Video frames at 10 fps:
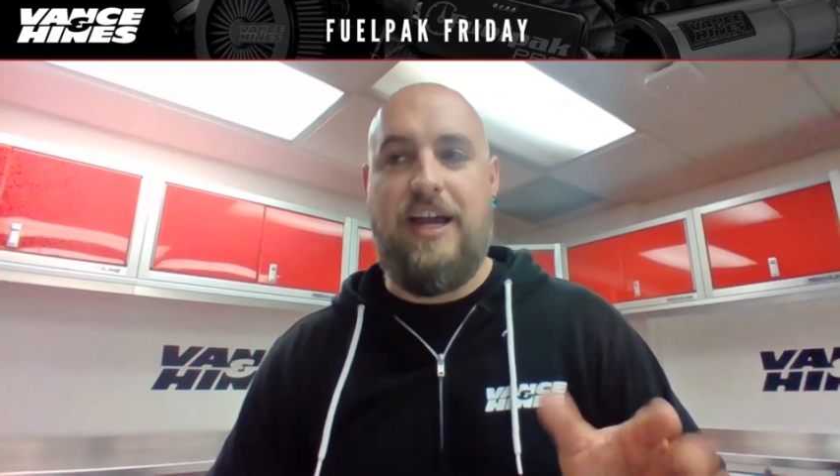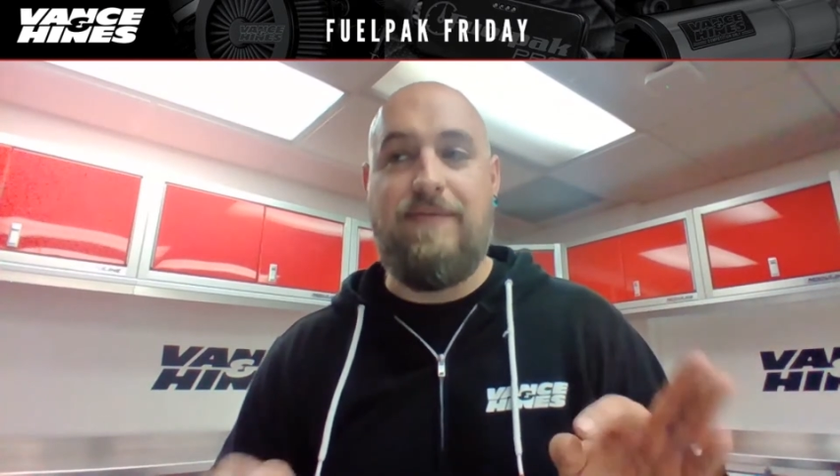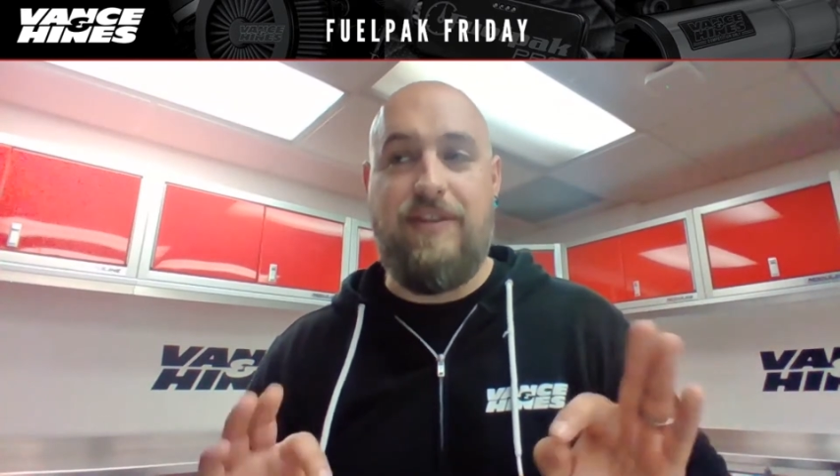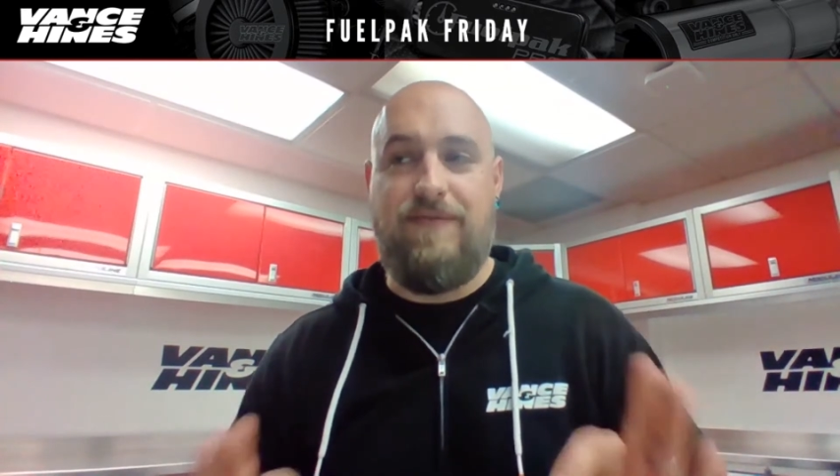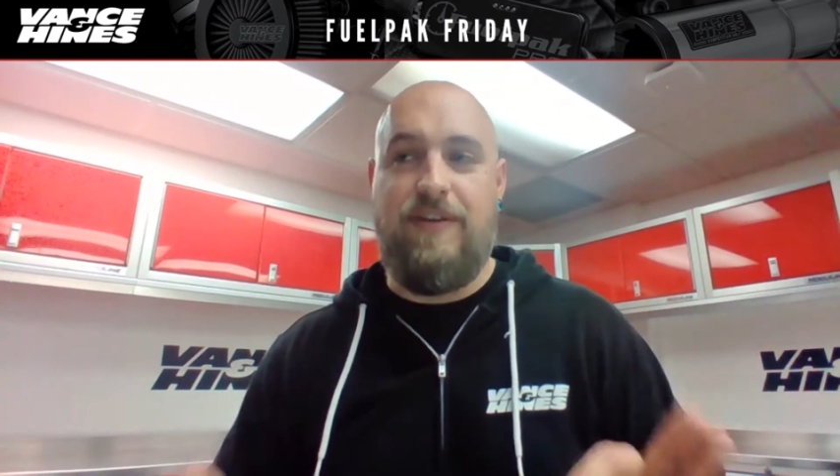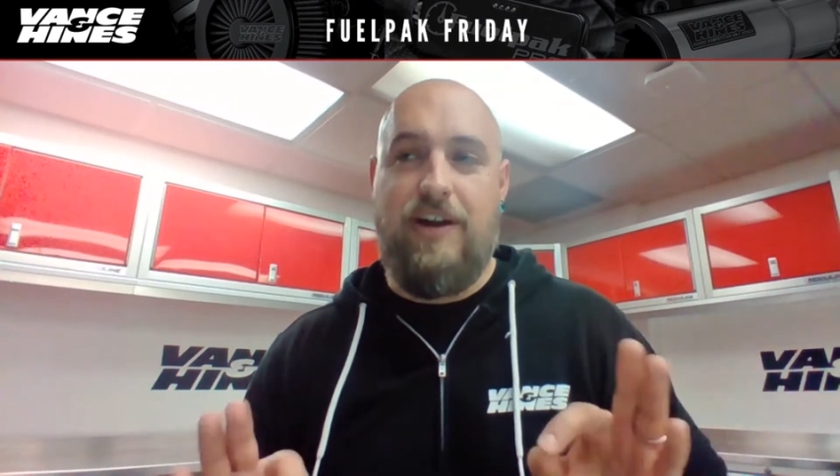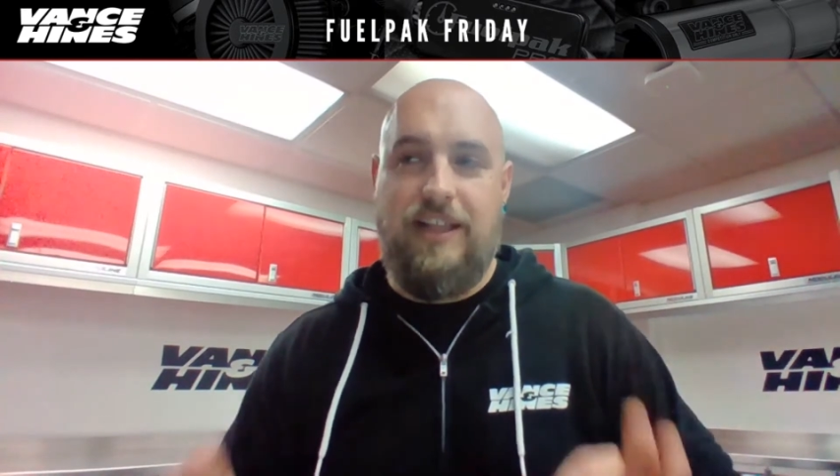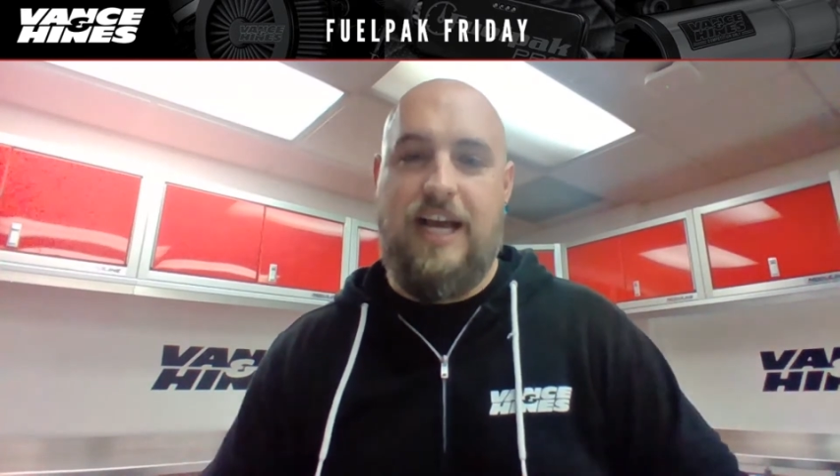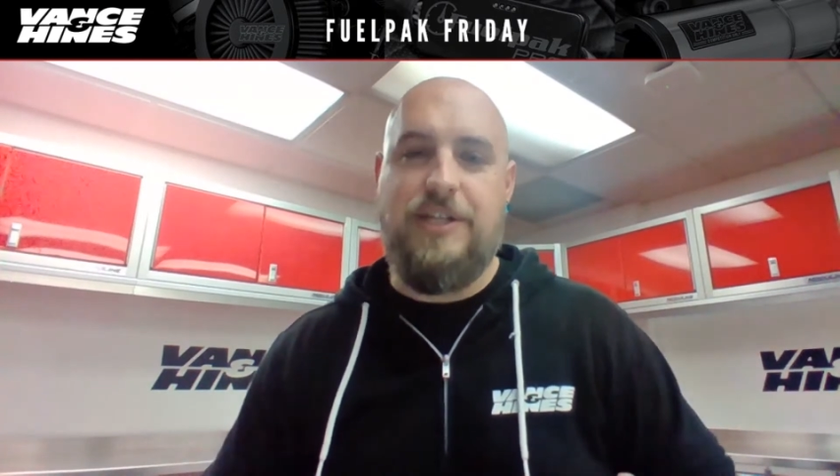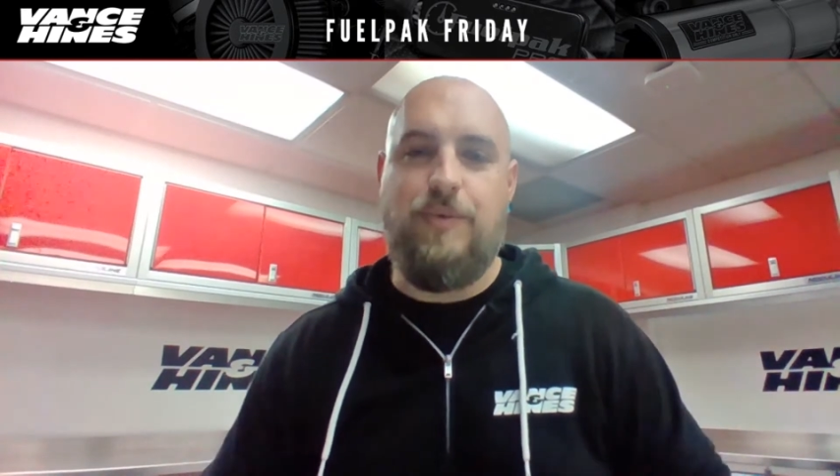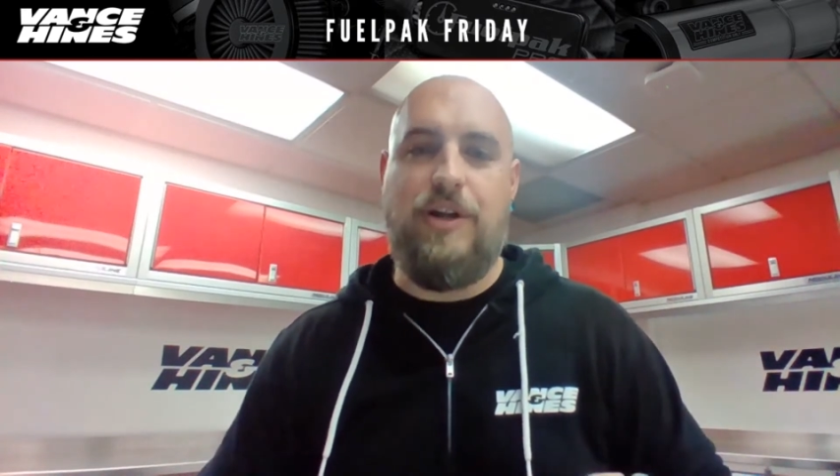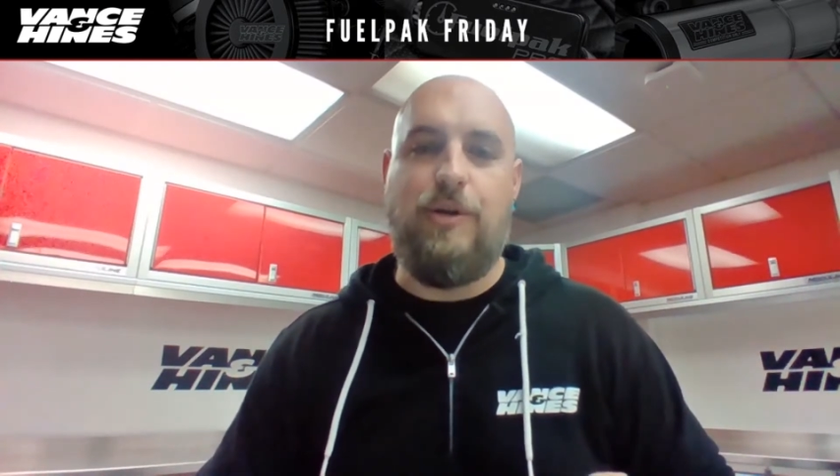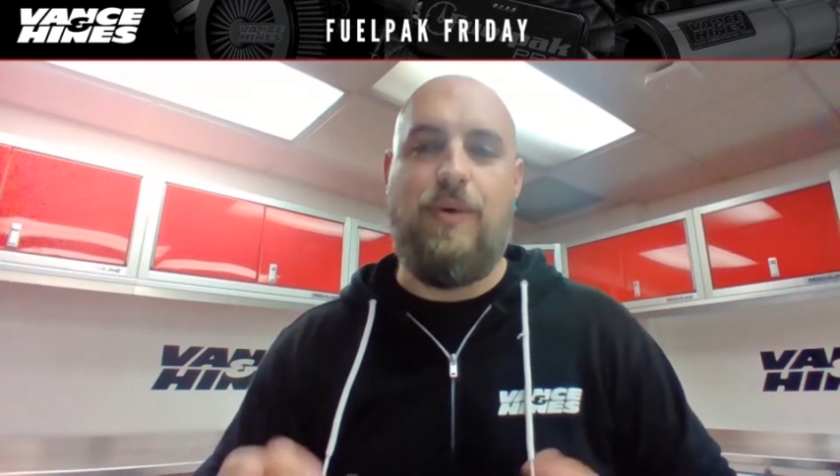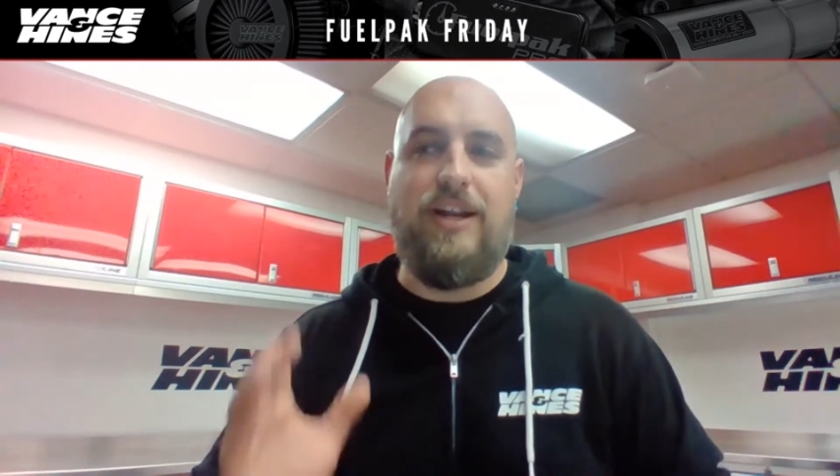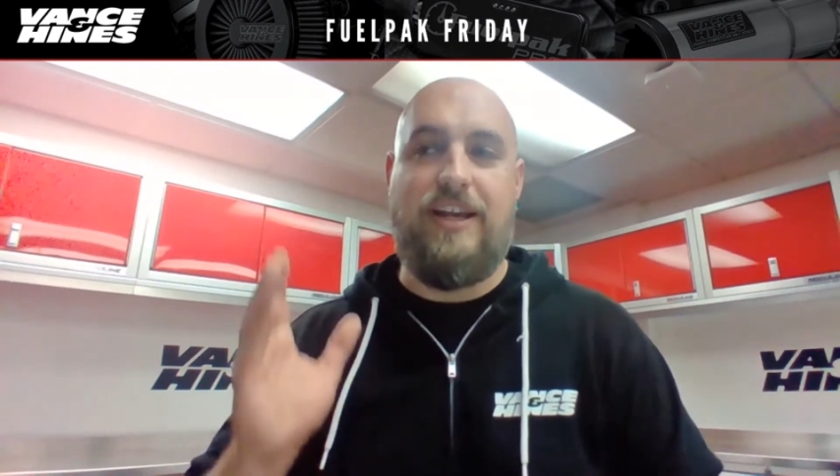and for the very last one,
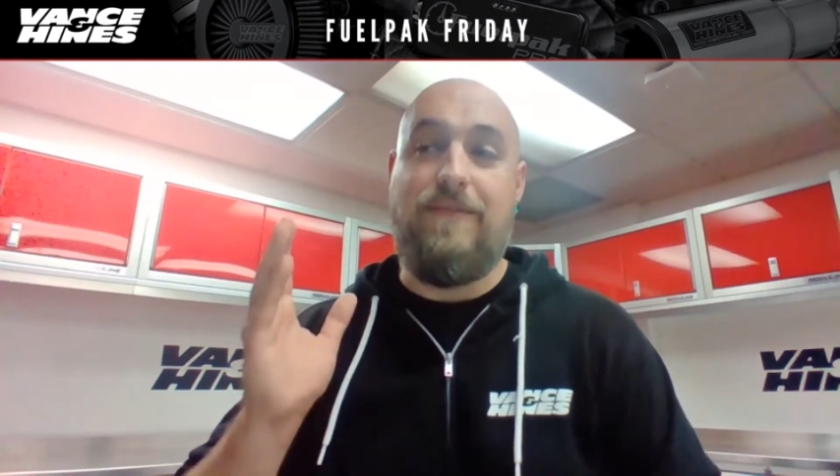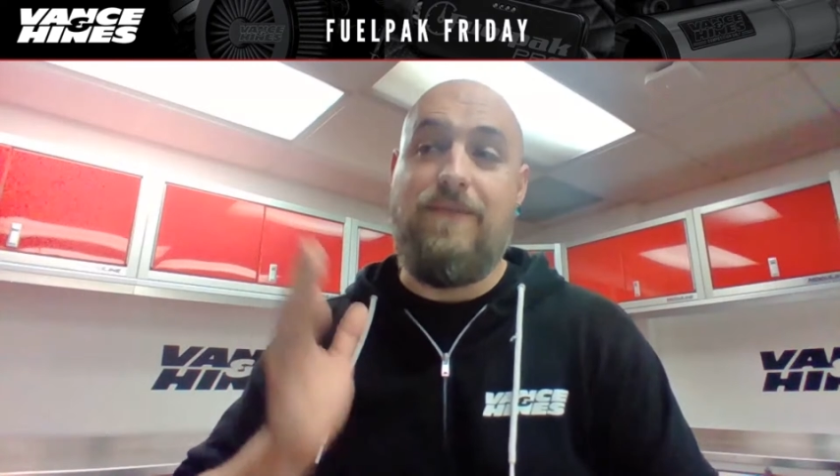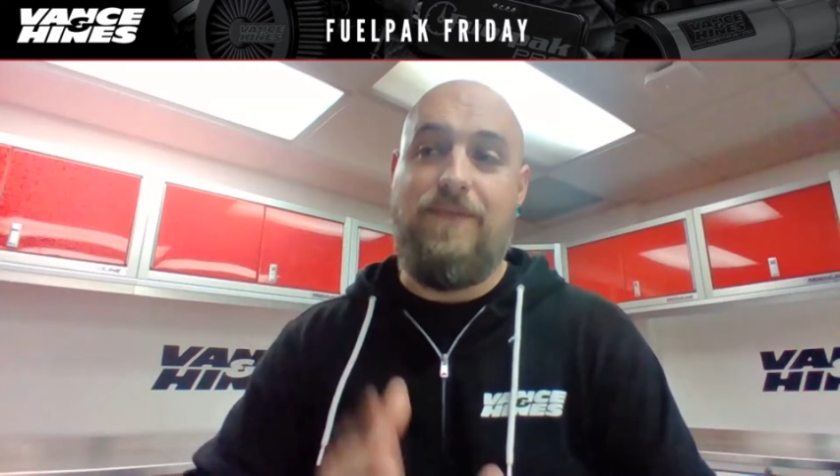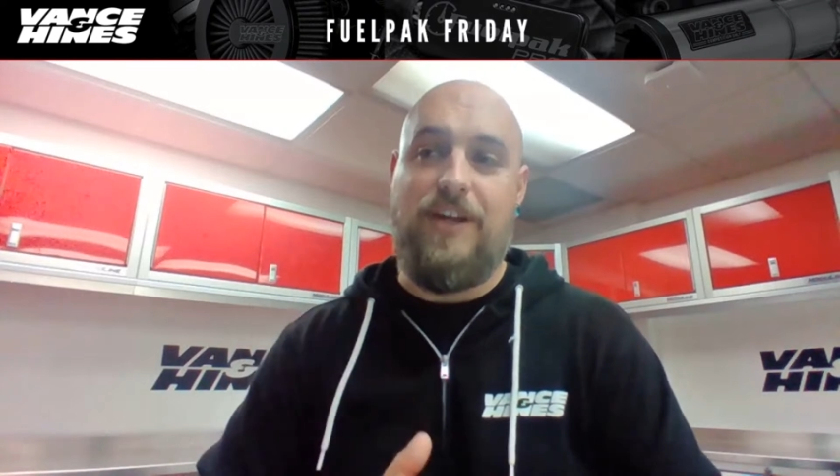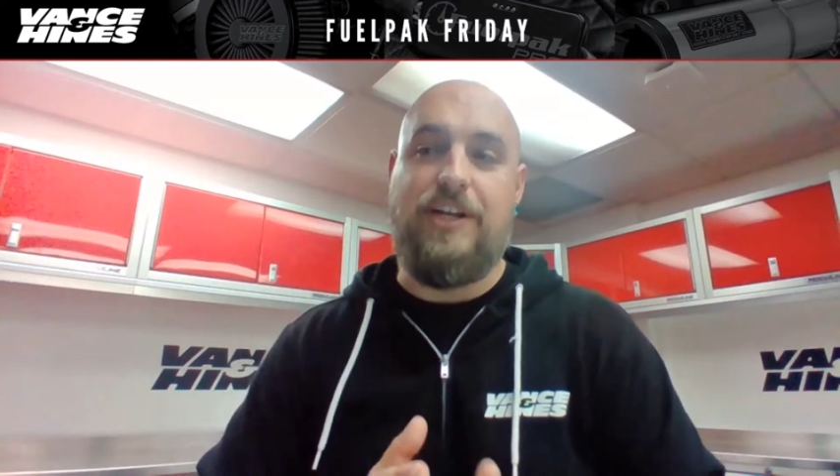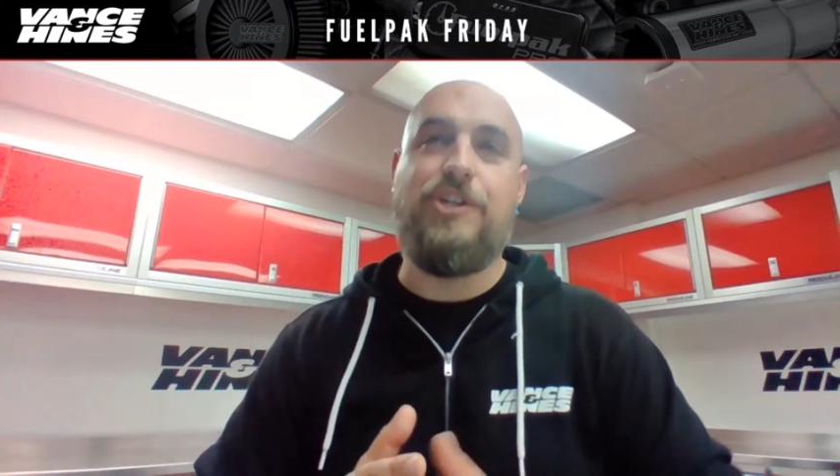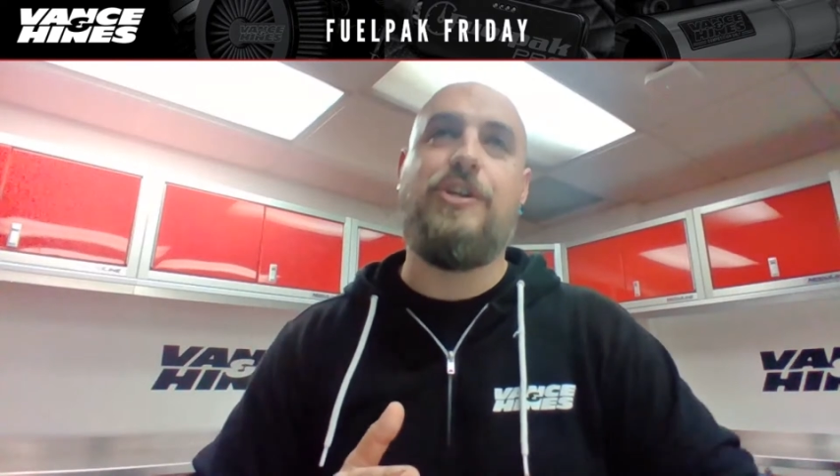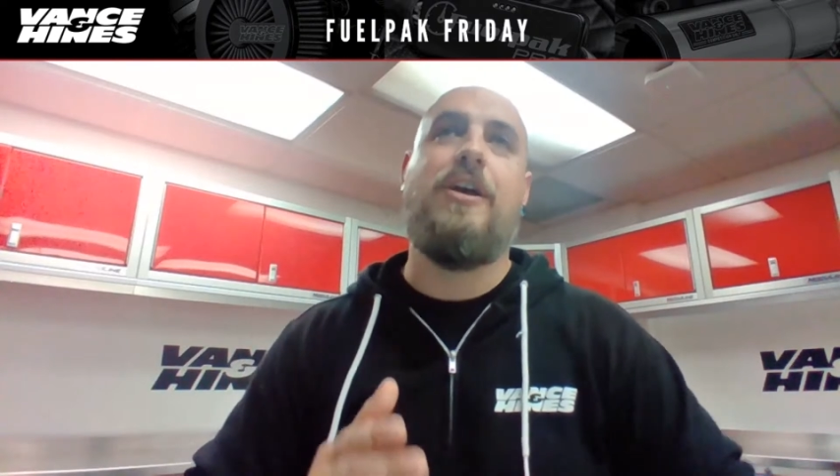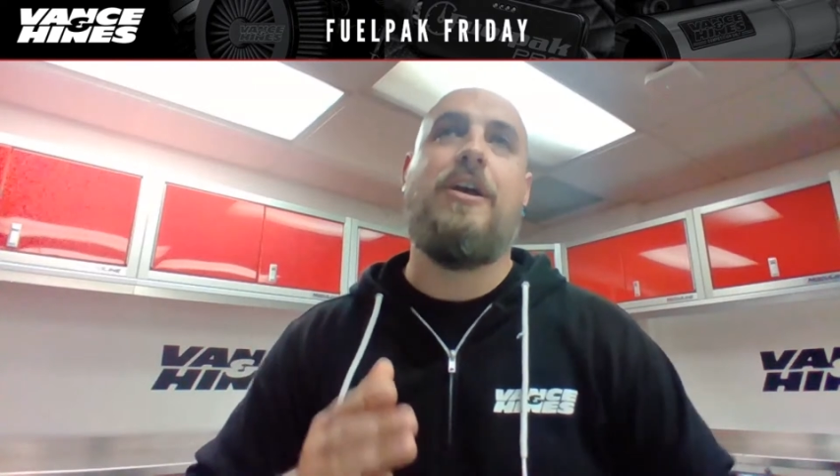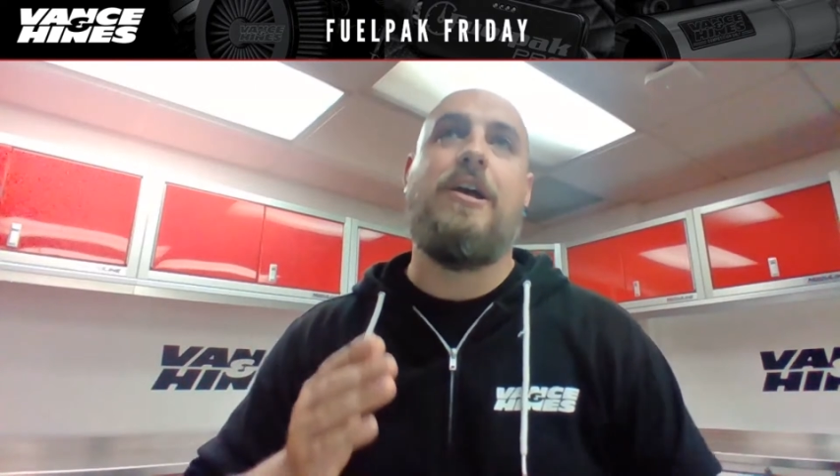you'll want to hit finish.